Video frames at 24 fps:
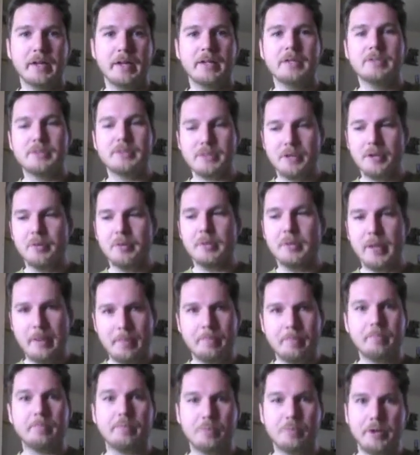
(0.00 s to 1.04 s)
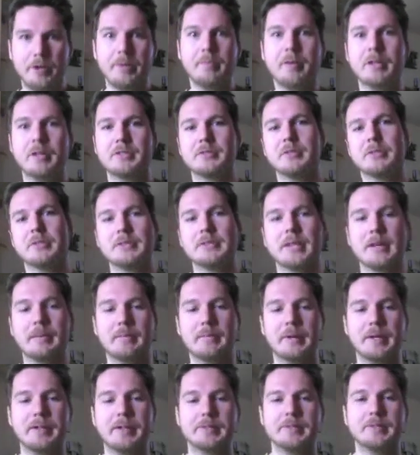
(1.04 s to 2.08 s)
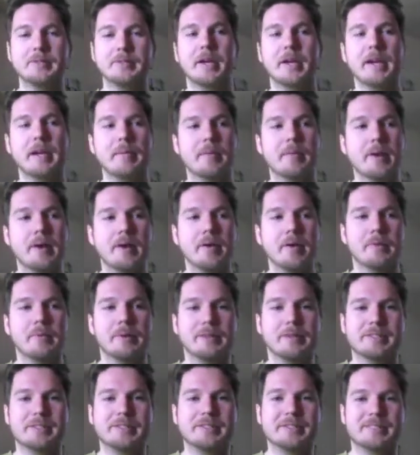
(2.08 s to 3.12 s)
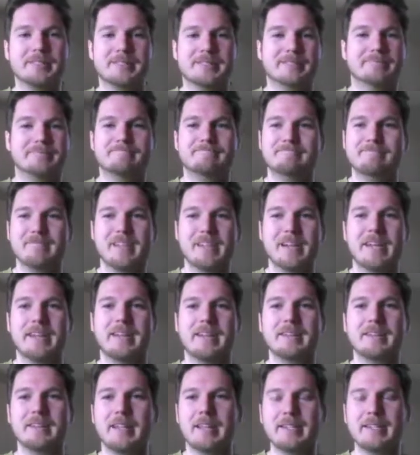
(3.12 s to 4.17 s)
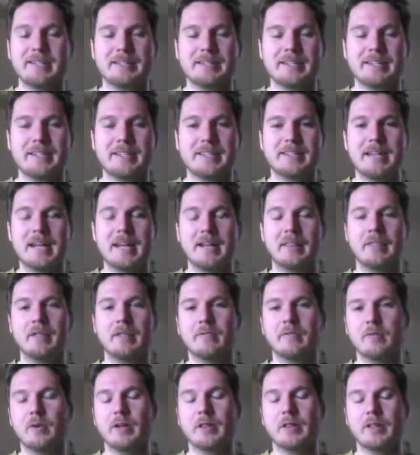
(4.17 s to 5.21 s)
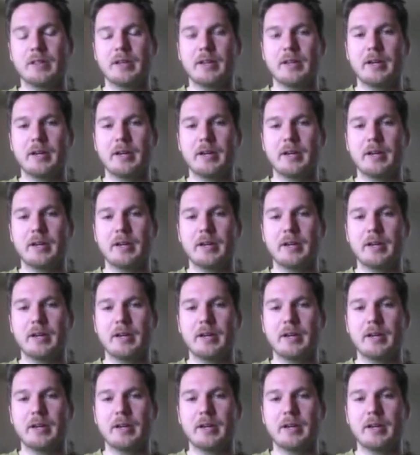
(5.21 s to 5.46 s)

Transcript: So it pretty much looks like a PS2 game, which is like less than a tenth of what the